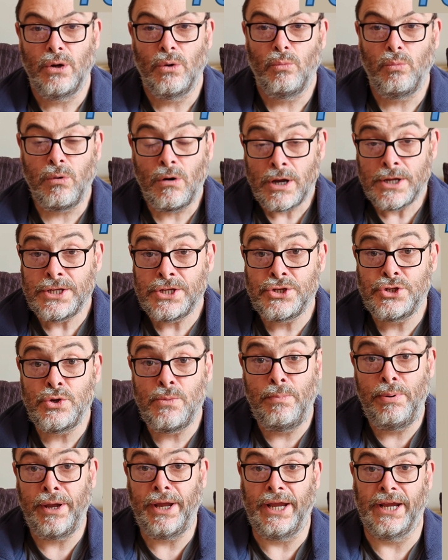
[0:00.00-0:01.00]
Why did you
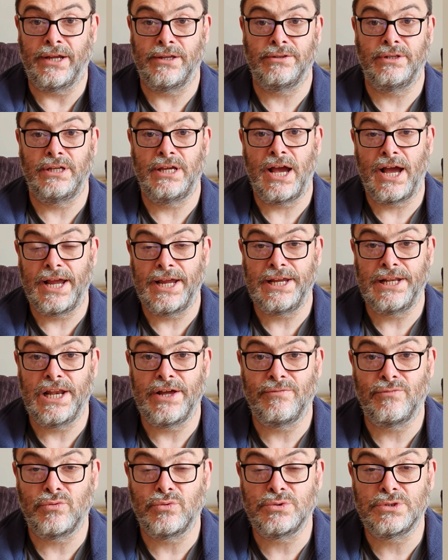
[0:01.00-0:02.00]
pick the A
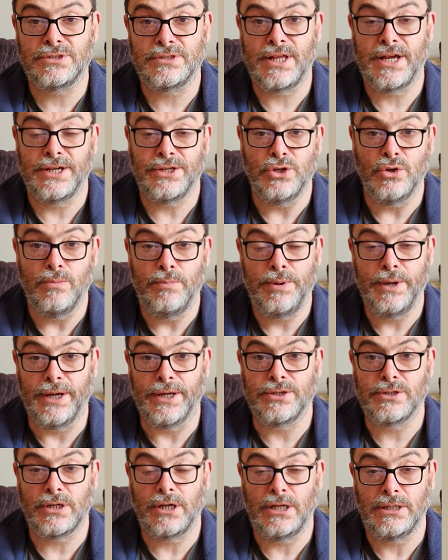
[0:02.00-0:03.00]
levels that you
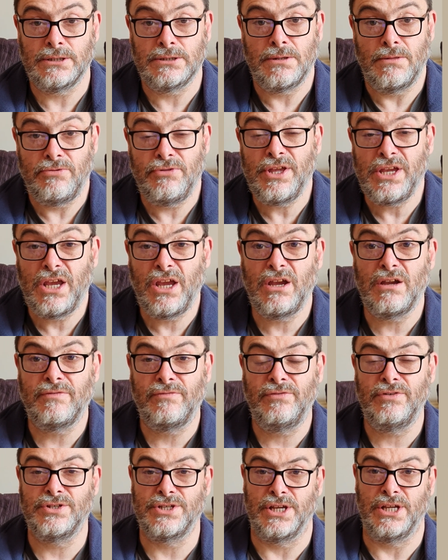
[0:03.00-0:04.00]
picked? And thinking of
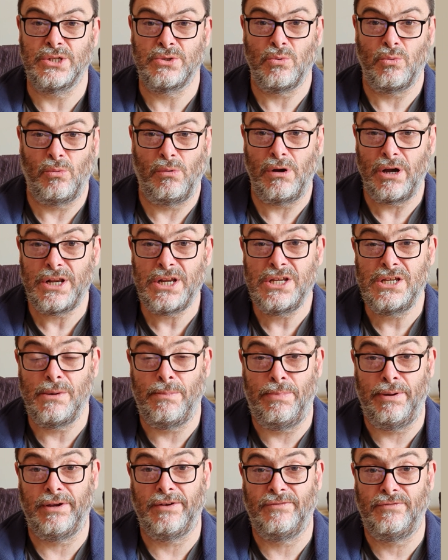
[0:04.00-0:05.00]
physics, why did you
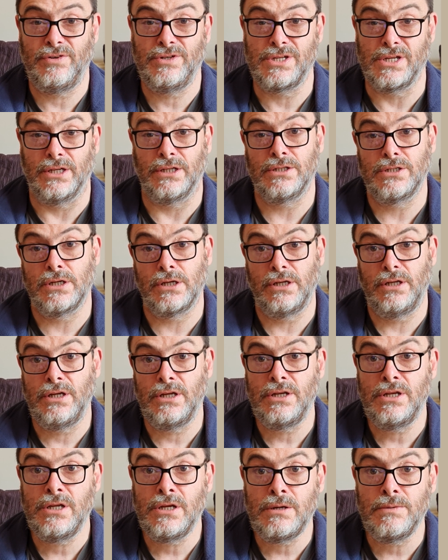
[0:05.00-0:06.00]
pick physics?
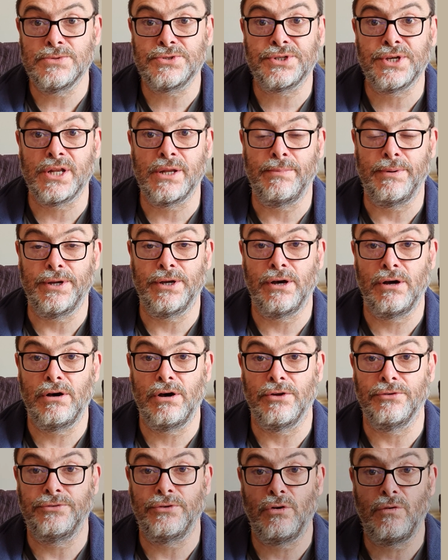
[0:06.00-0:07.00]
You knew it was going to be
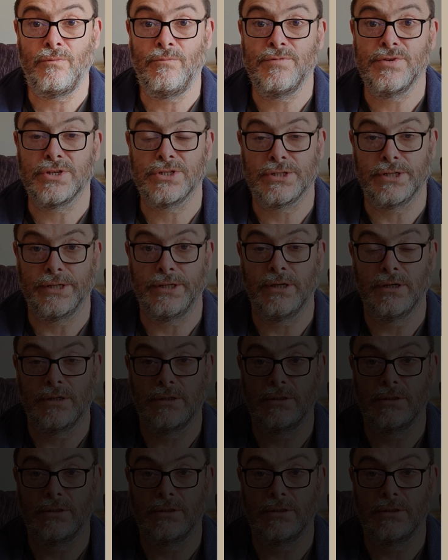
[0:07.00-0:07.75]
hard, obviously.